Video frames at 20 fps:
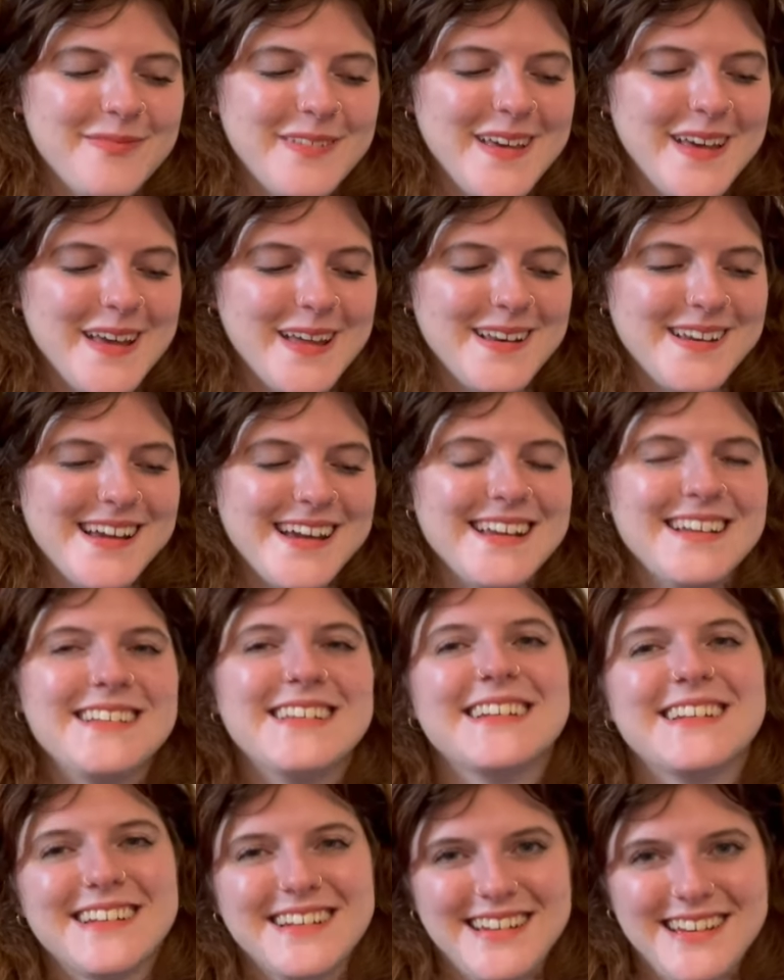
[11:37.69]
And I
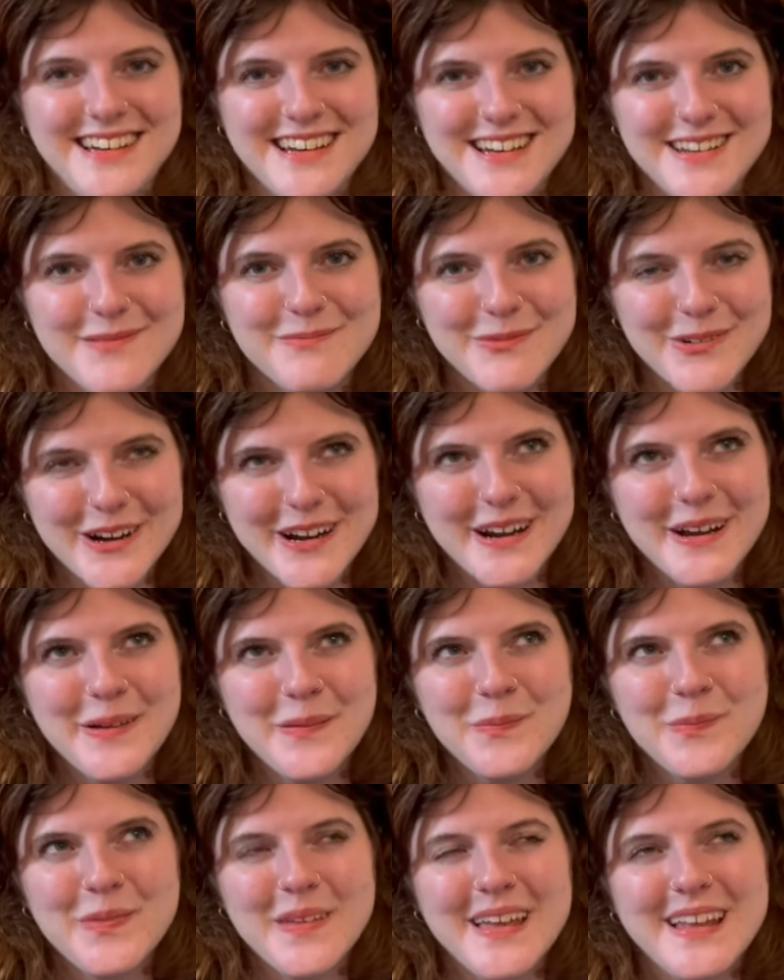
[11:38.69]
didn't need any more.
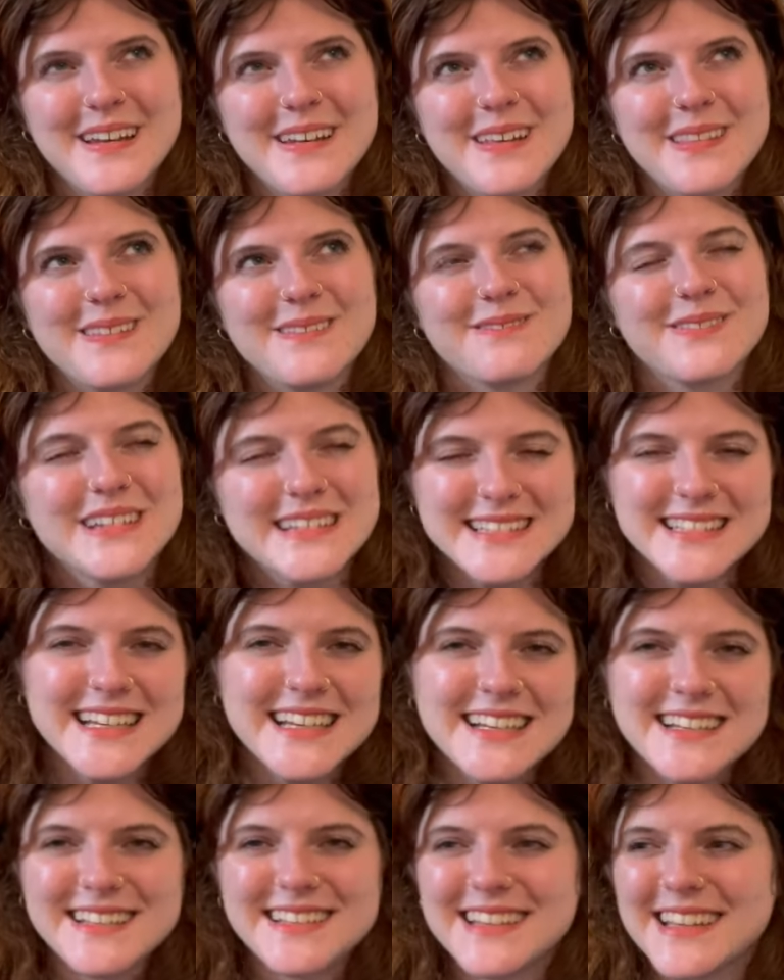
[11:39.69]
And the reason
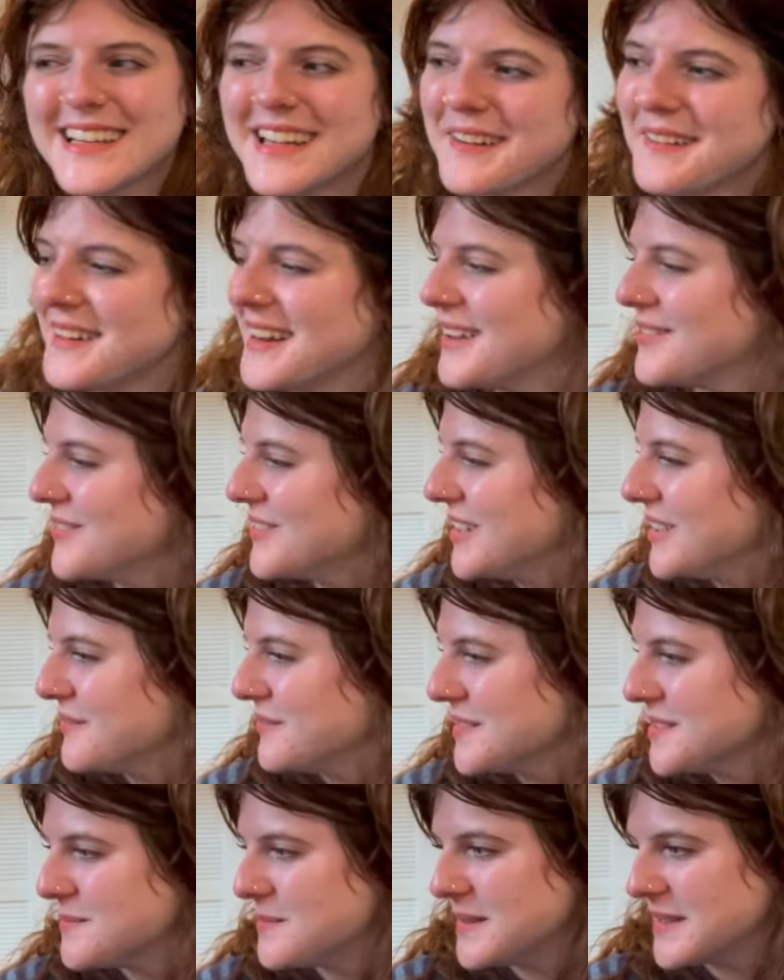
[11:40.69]
I didn't think I would have enough
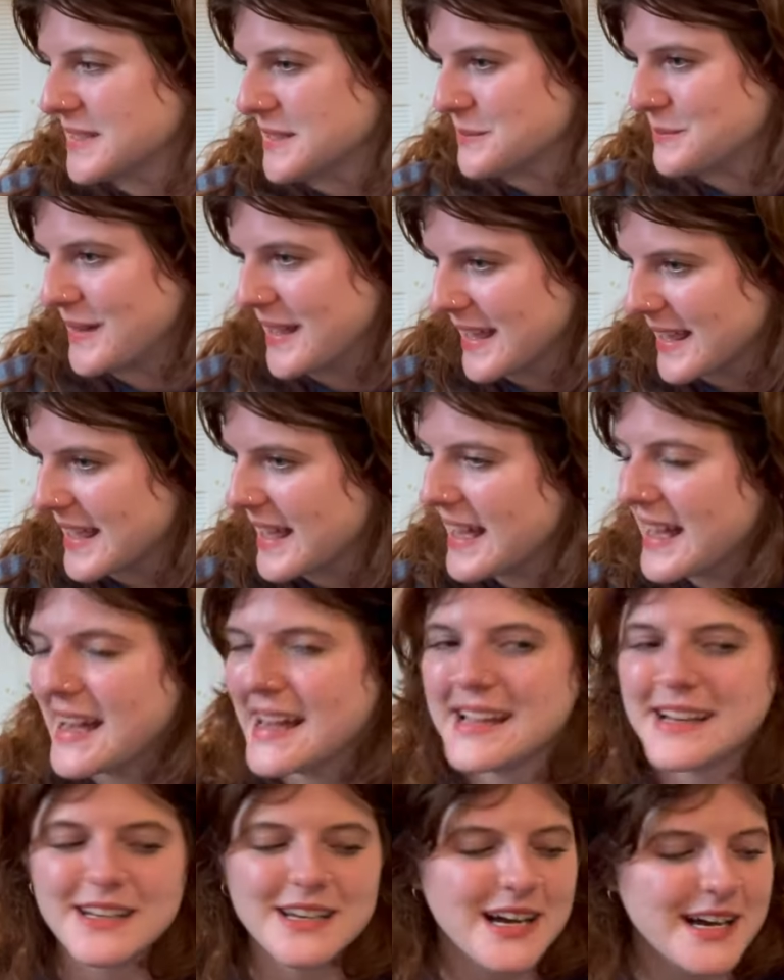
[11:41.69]
is because my cat
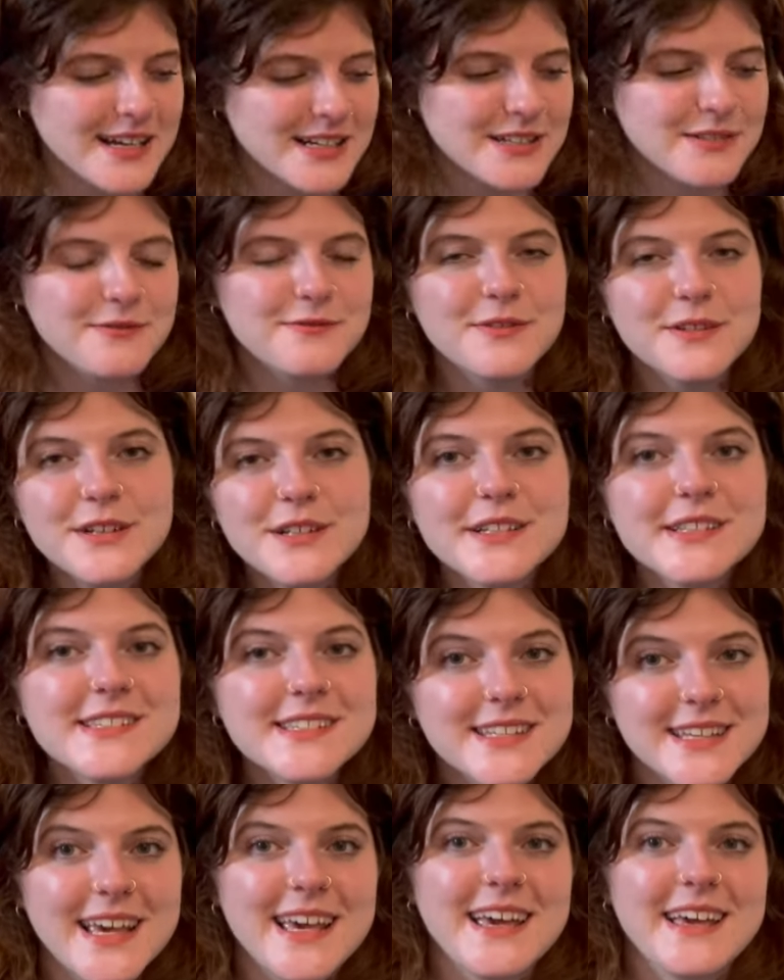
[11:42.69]
had knocked a full
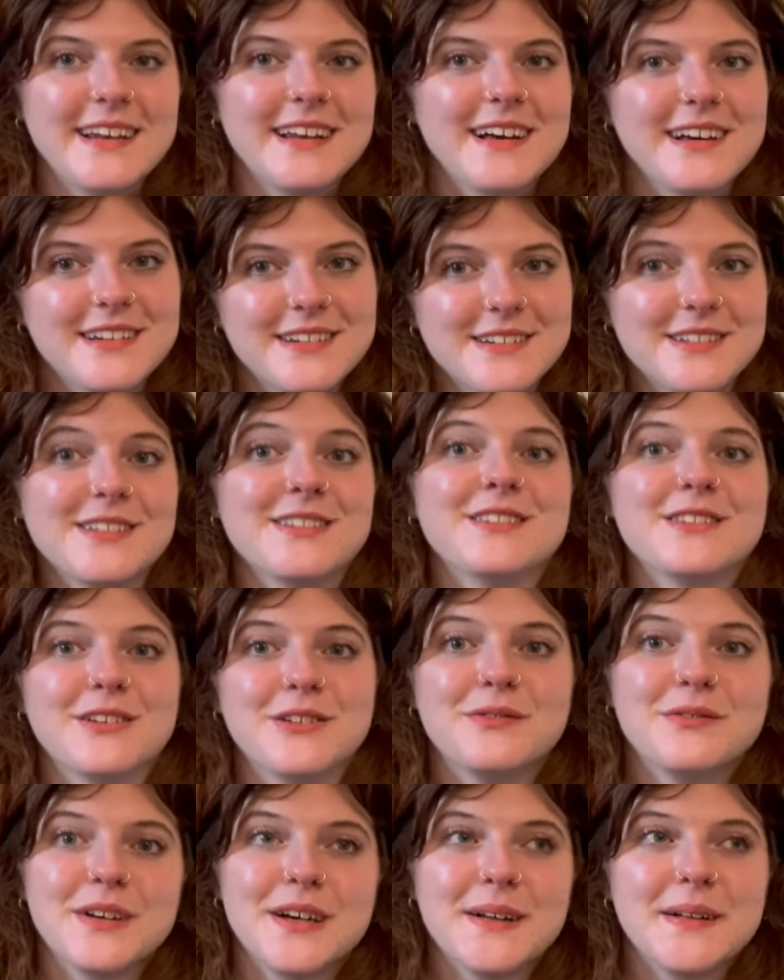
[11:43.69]
skein under the
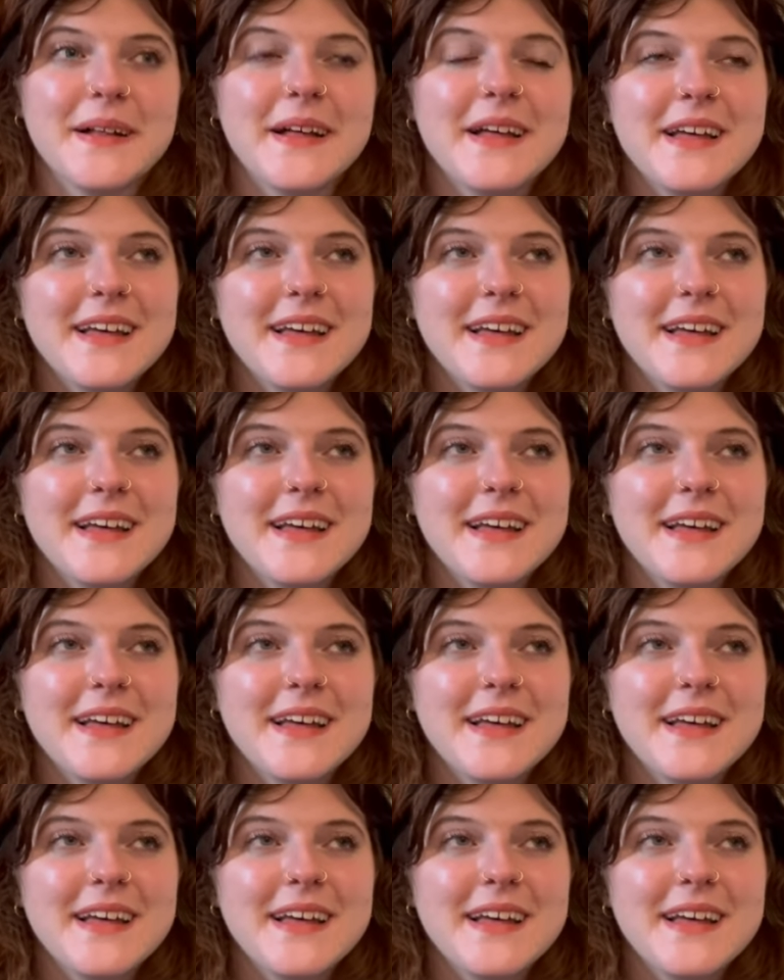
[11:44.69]
sofa.